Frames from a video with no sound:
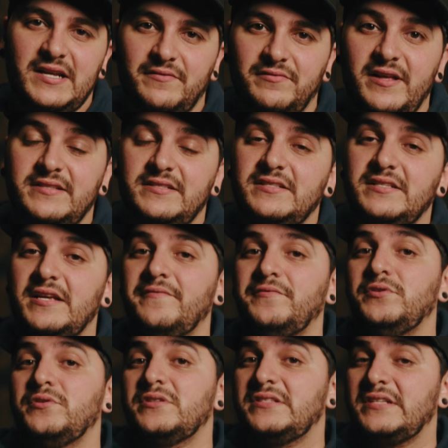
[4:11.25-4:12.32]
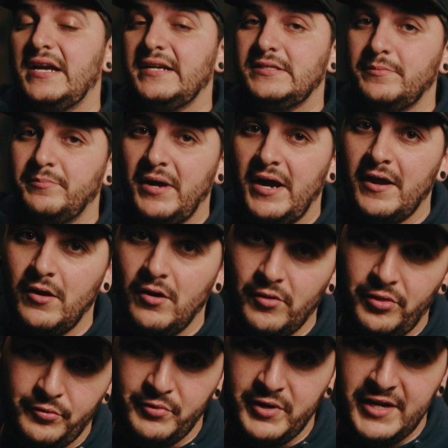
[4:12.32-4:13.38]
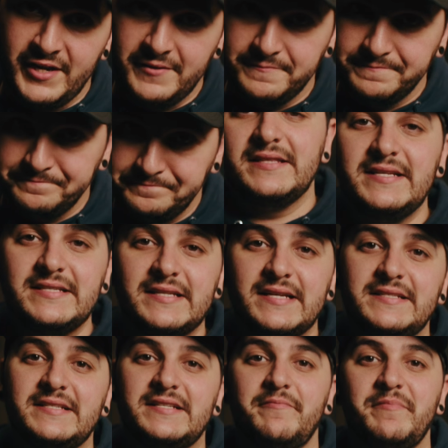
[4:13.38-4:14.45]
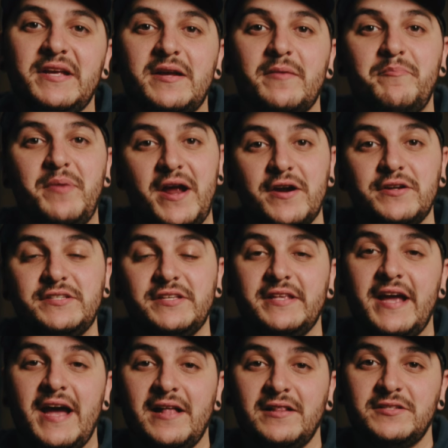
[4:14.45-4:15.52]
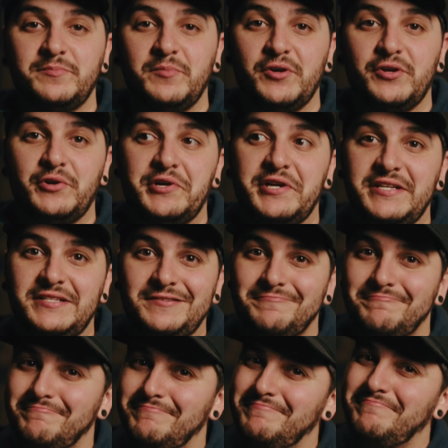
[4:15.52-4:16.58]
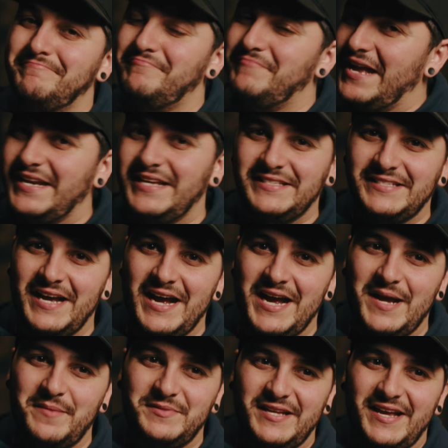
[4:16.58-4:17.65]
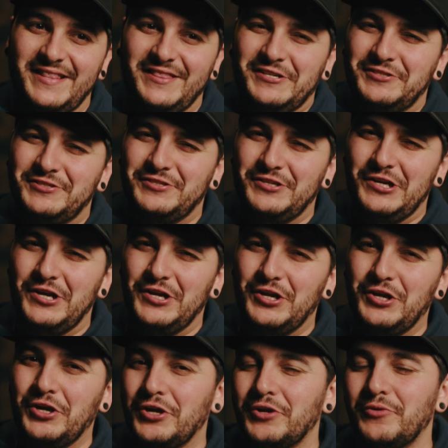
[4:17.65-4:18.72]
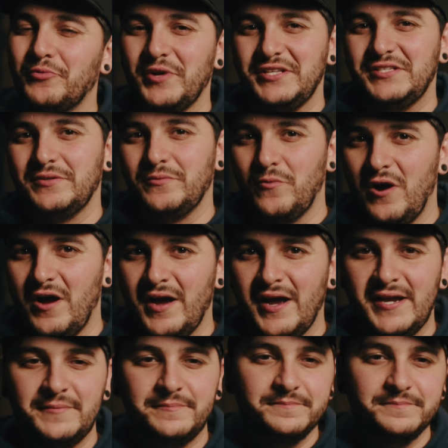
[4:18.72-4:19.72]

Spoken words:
of lenses if you decide to buy all three. These lenses have been compared to the Atlas Mercuries many times, and there's a good reason why.